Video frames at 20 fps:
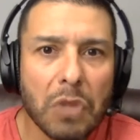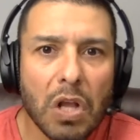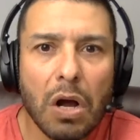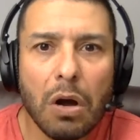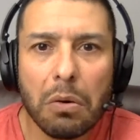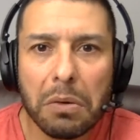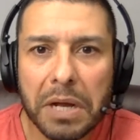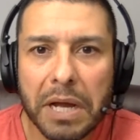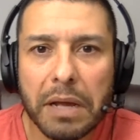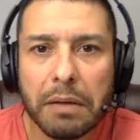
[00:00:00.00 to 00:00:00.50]

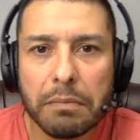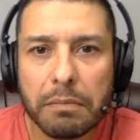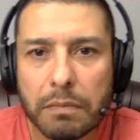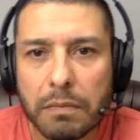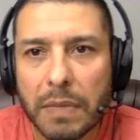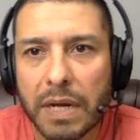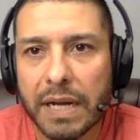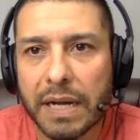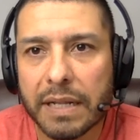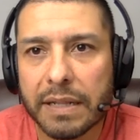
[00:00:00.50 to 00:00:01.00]
Okay,
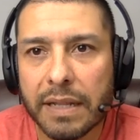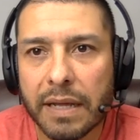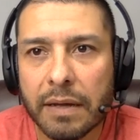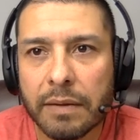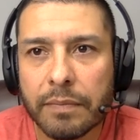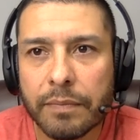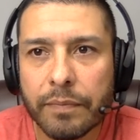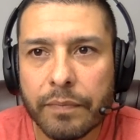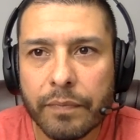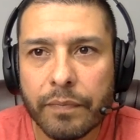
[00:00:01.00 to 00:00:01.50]
I get that.
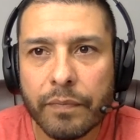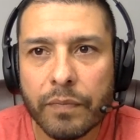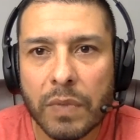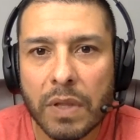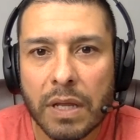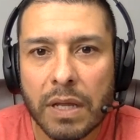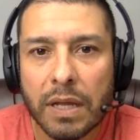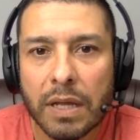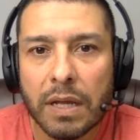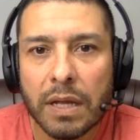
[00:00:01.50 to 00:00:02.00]

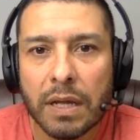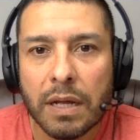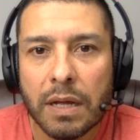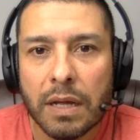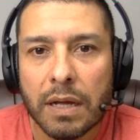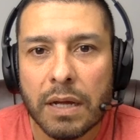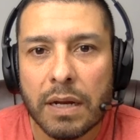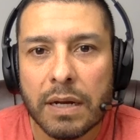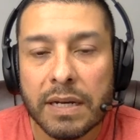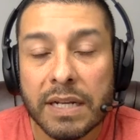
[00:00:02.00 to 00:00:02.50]

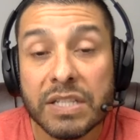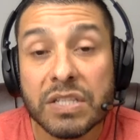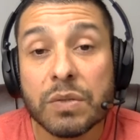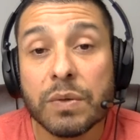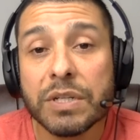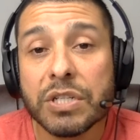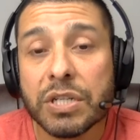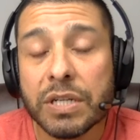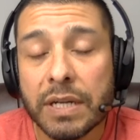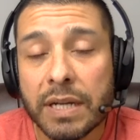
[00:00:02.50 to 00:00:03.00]
Let's
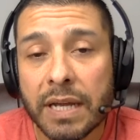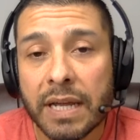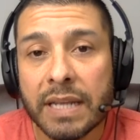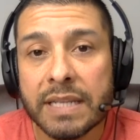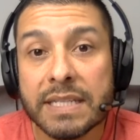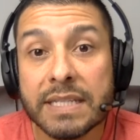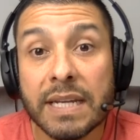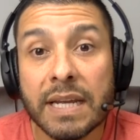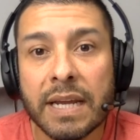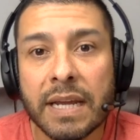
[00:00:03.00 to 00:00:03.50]
switch it and
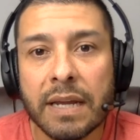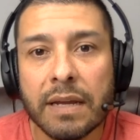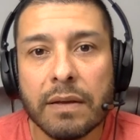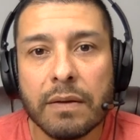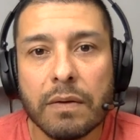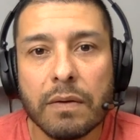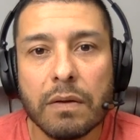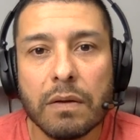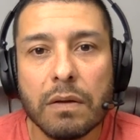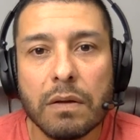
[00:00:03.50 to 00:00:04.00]
say
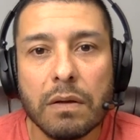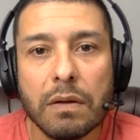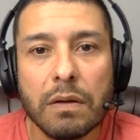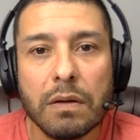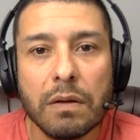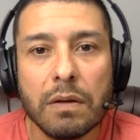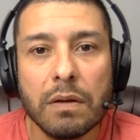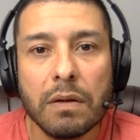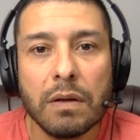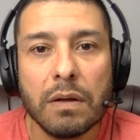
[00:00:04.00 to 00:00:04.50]

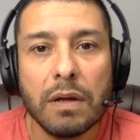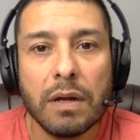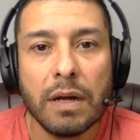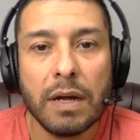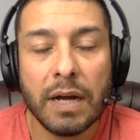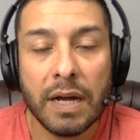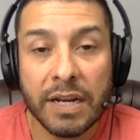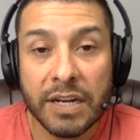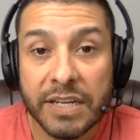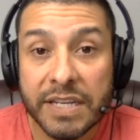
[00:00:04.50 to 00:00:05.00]

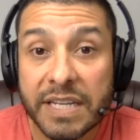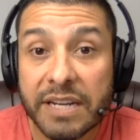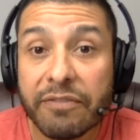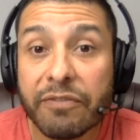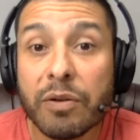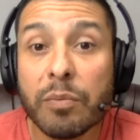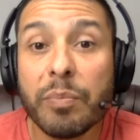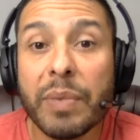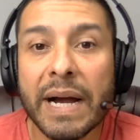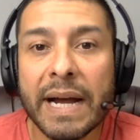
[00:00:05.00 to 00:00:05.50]
a
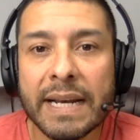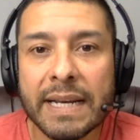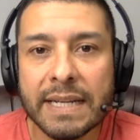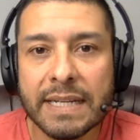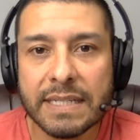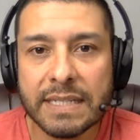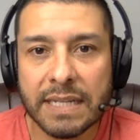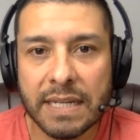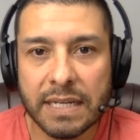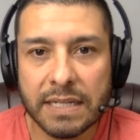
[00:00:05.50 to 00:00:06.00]
different
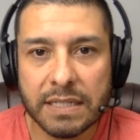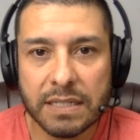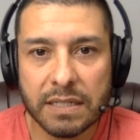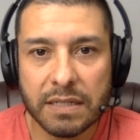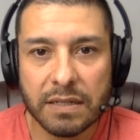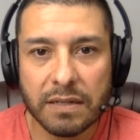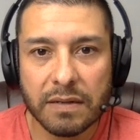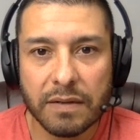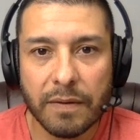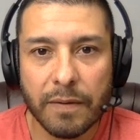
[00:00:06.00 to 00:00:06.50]
pilot says,
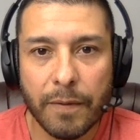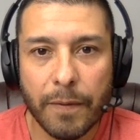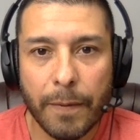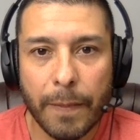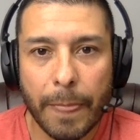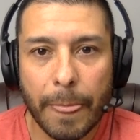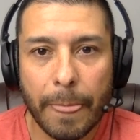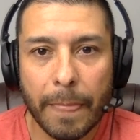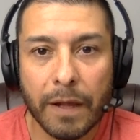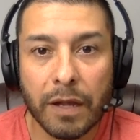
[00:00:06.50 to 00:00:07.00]

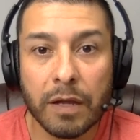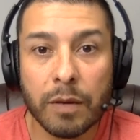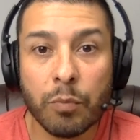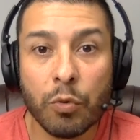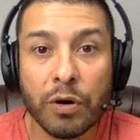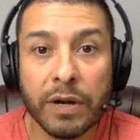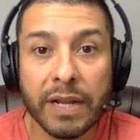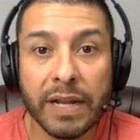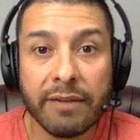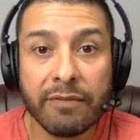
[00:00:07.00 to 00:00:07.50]
good
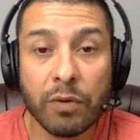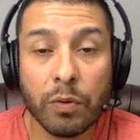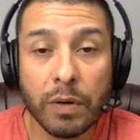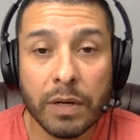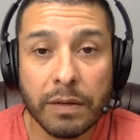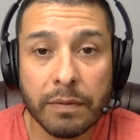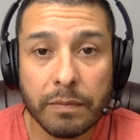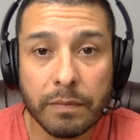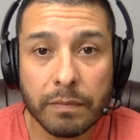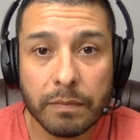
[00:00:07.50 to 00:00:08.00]
morning,
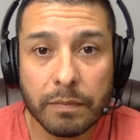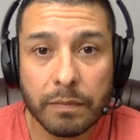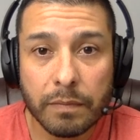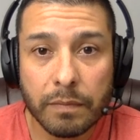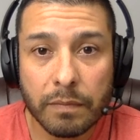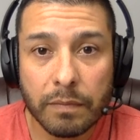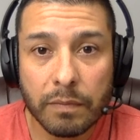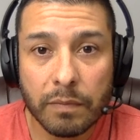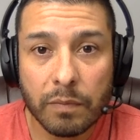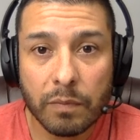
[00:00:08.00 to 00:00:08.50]
everyone.
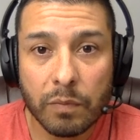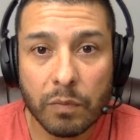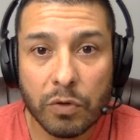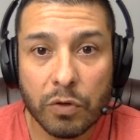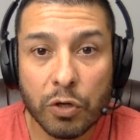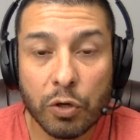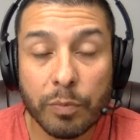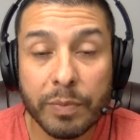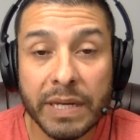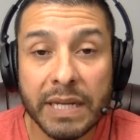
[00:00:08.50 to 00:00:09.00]

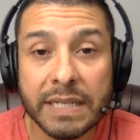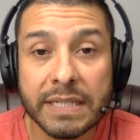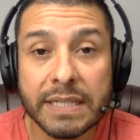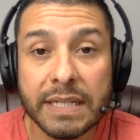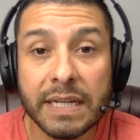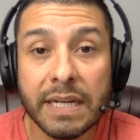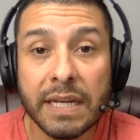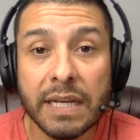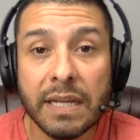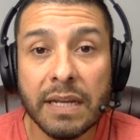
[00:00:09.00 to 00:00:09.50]
You'll be in
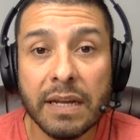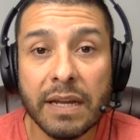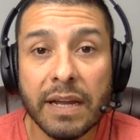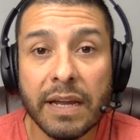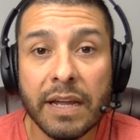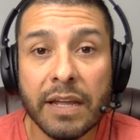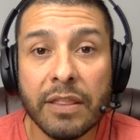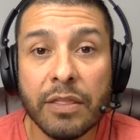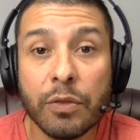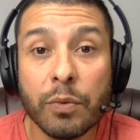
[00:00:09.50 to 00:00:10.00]
Tahiti
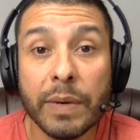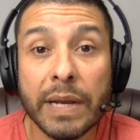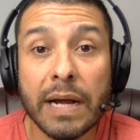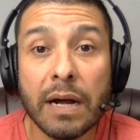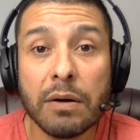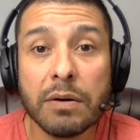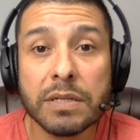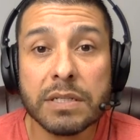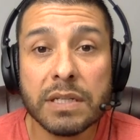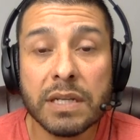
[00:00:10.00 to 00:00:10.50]
in 3
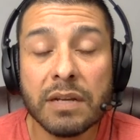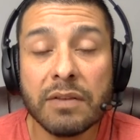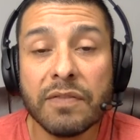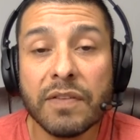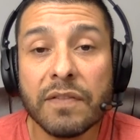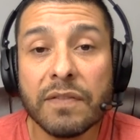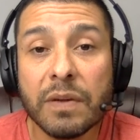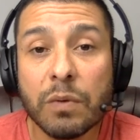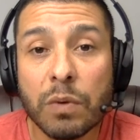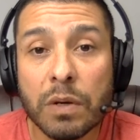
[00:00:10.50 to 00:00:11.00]
hours and
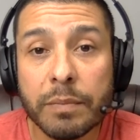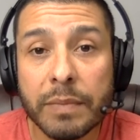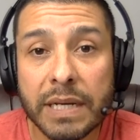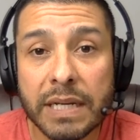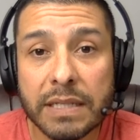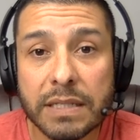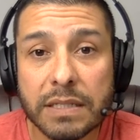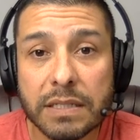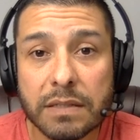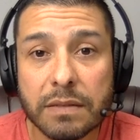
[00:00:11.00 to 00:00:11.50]
51
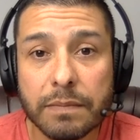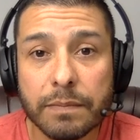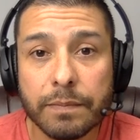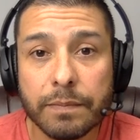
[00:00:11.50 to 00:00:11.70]
minutes.